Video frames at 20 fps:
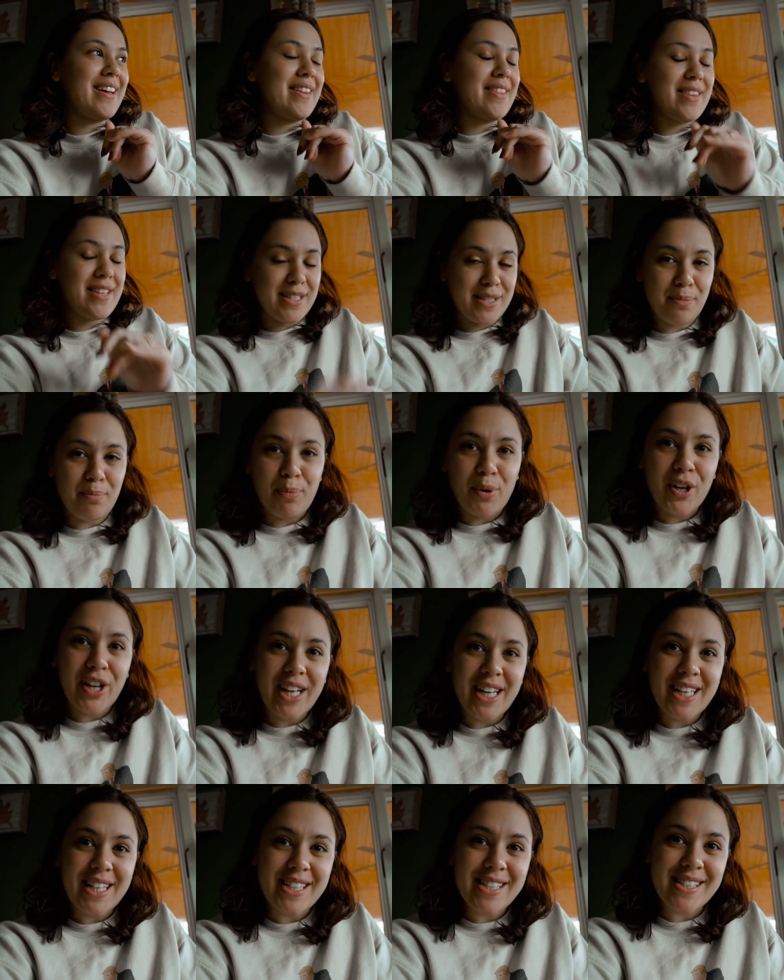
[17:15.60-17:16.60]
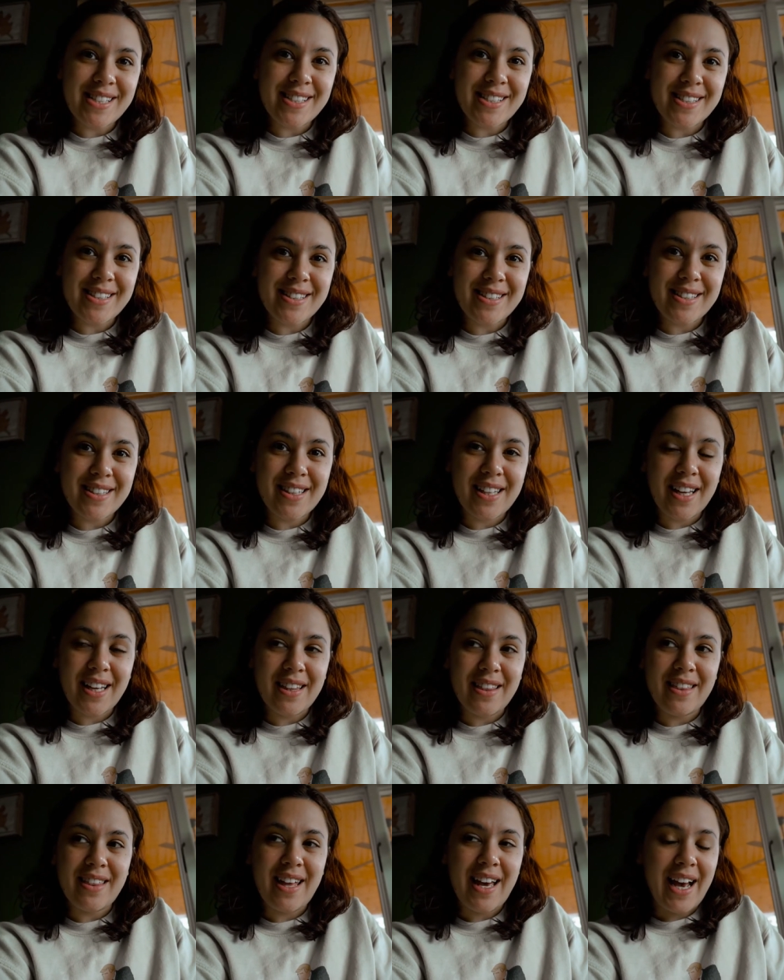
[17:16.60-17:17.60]
this book is,
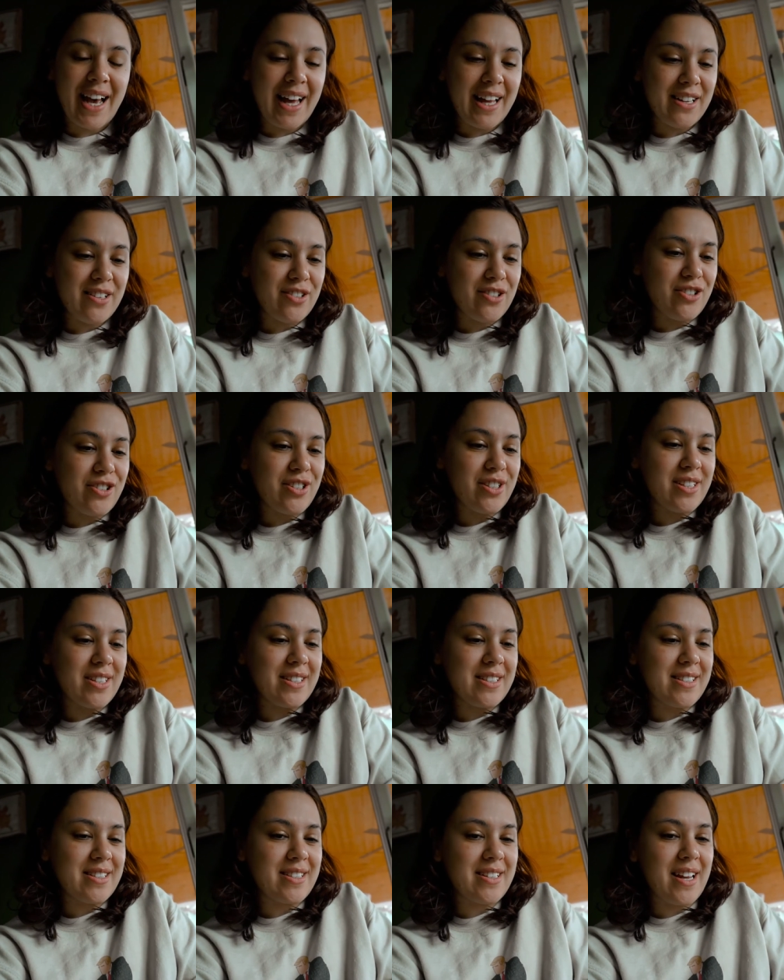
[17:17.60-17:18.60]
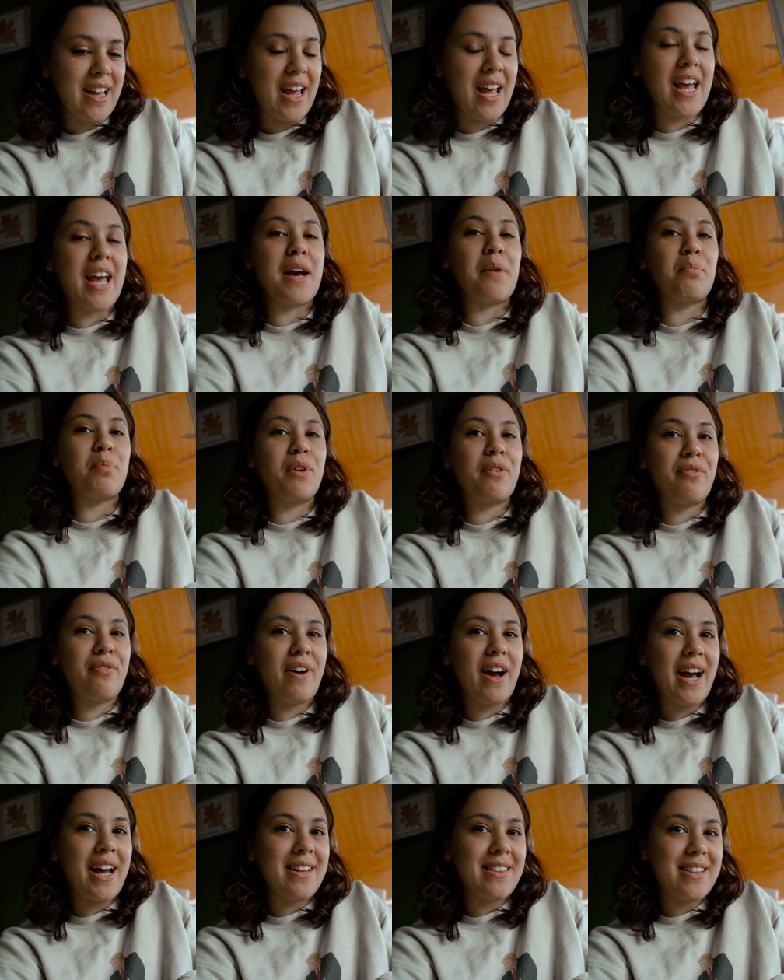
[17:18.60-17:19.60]
like that just
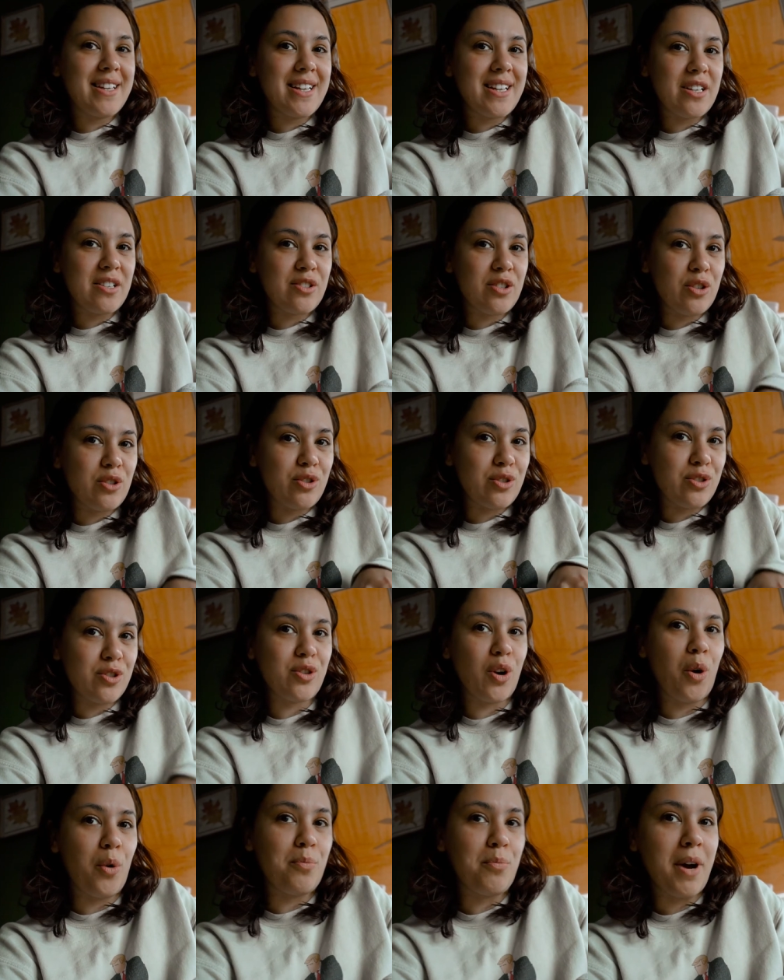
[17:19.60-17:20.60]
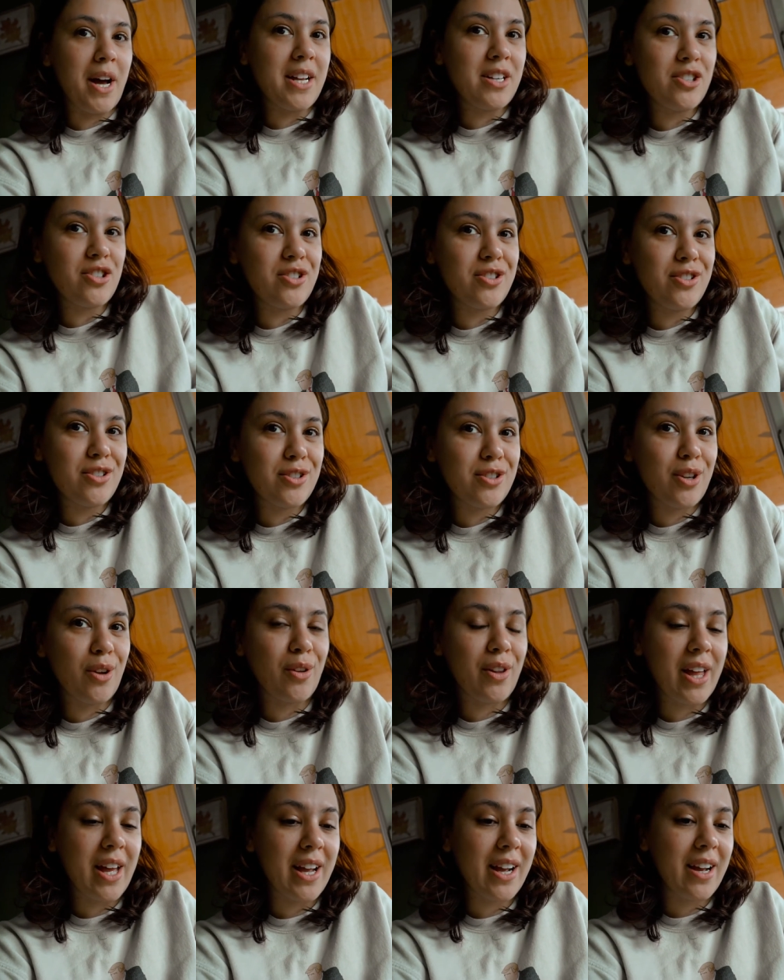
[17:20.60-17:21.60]
amplified this so much. So
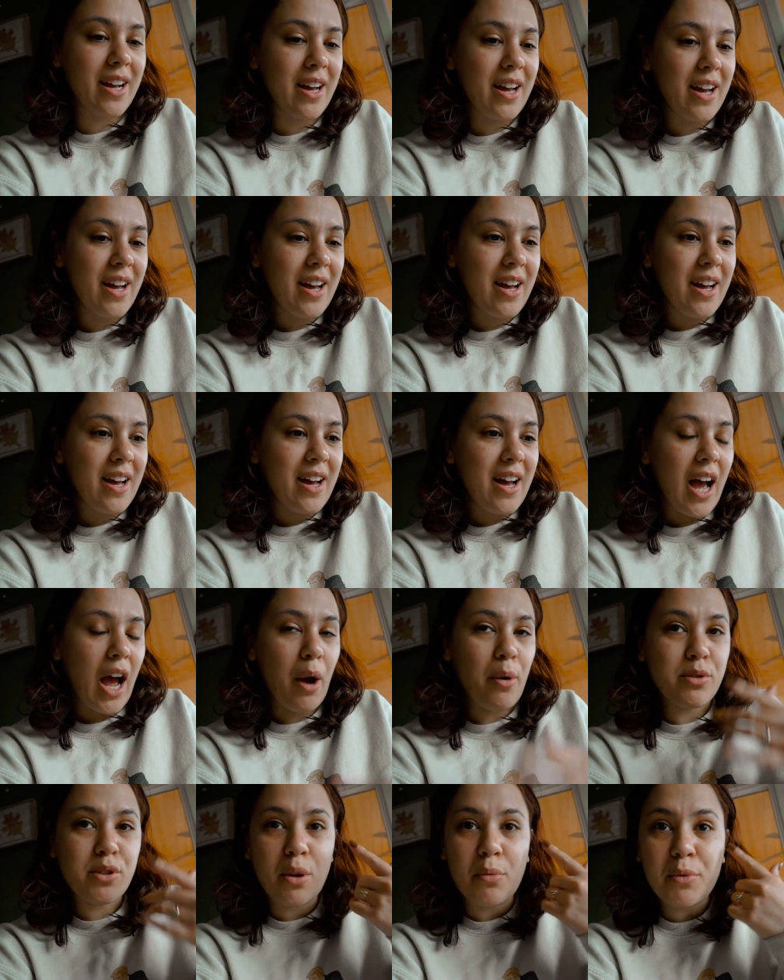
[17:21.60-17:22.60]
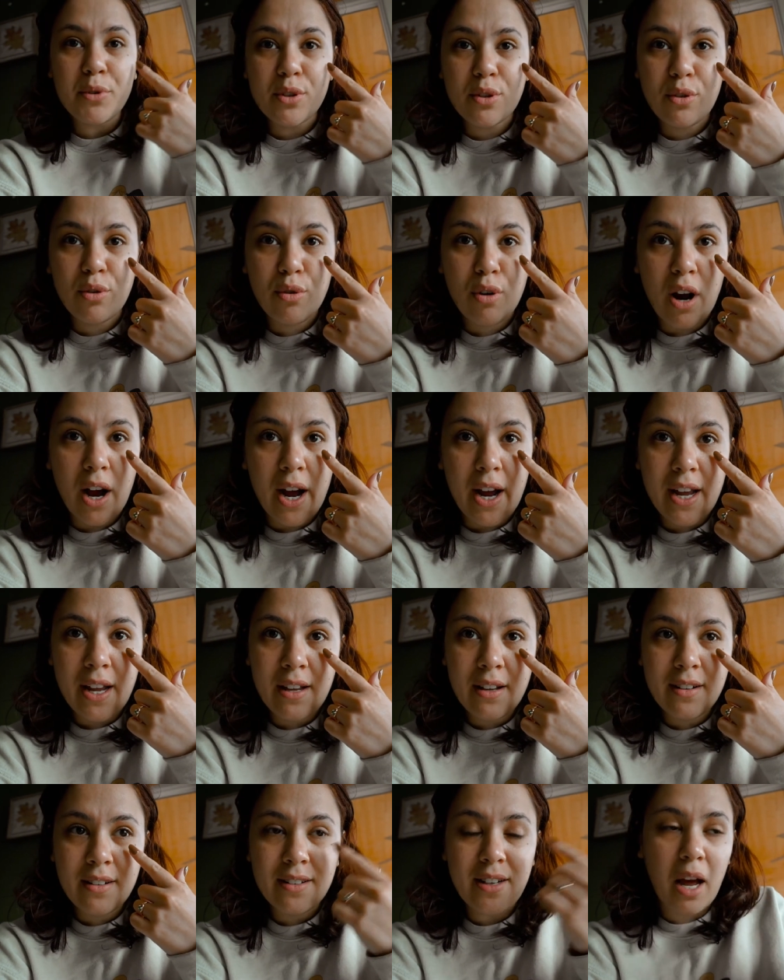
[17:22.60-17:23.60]
like, I was almost
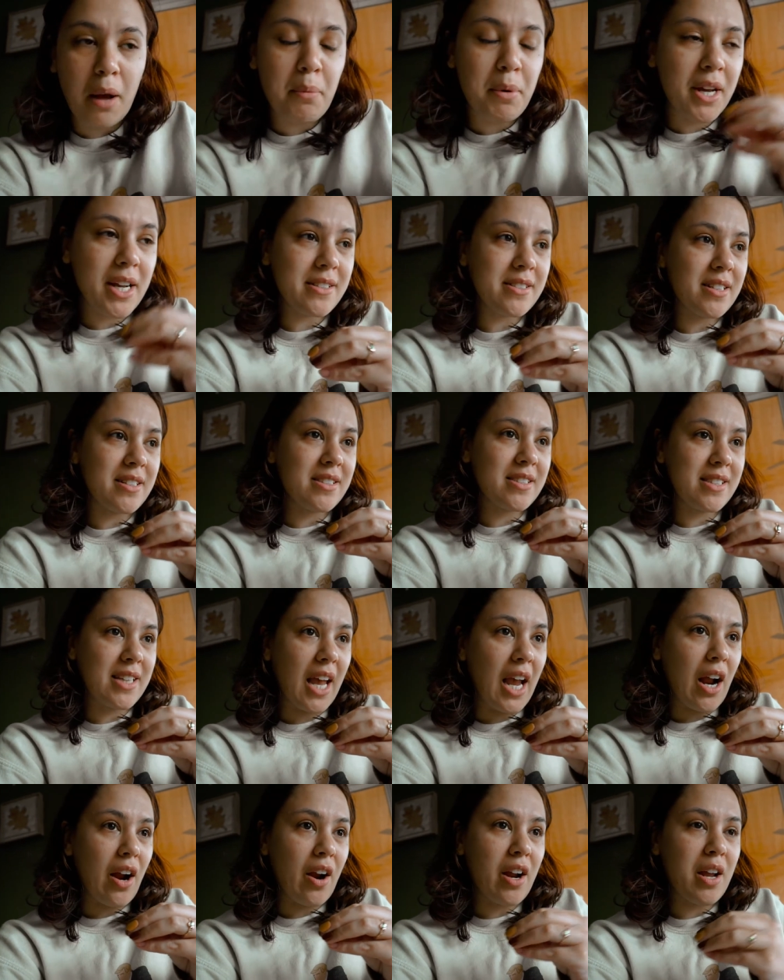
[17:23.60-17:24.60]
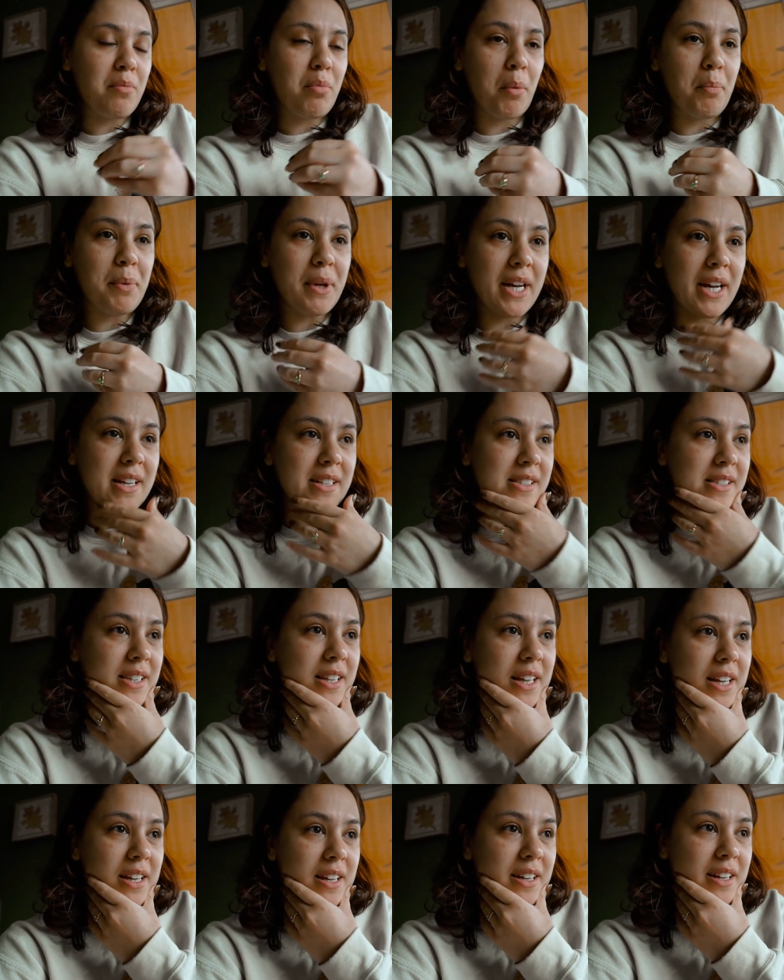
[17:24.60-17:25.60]
crying, not because it's scary, but because
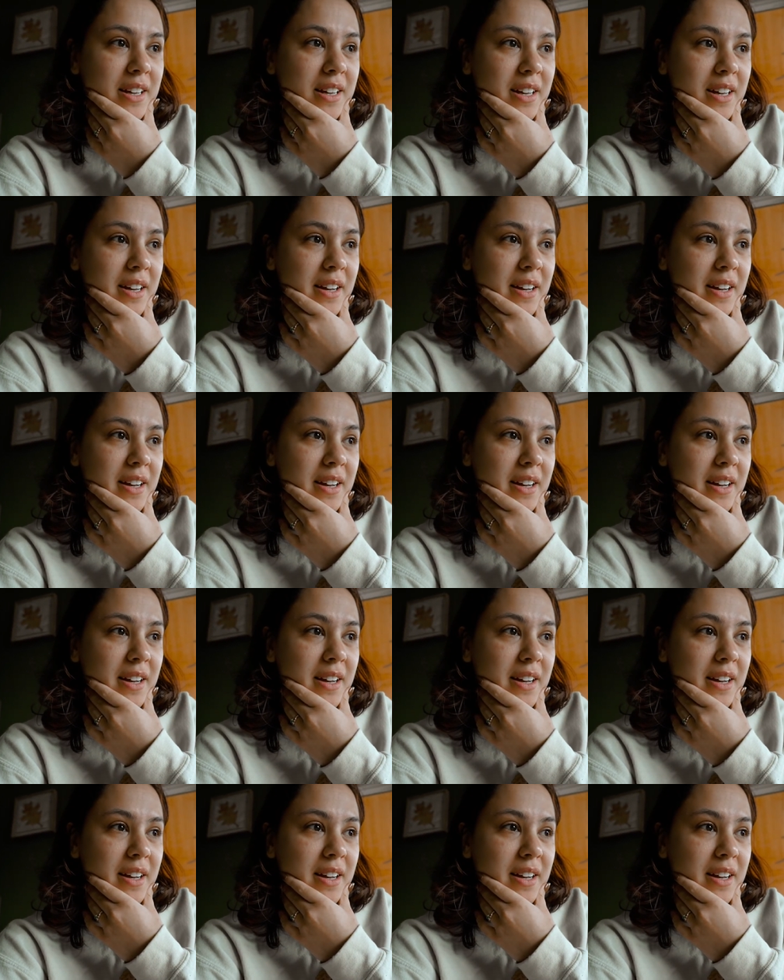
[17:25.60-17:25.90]
like,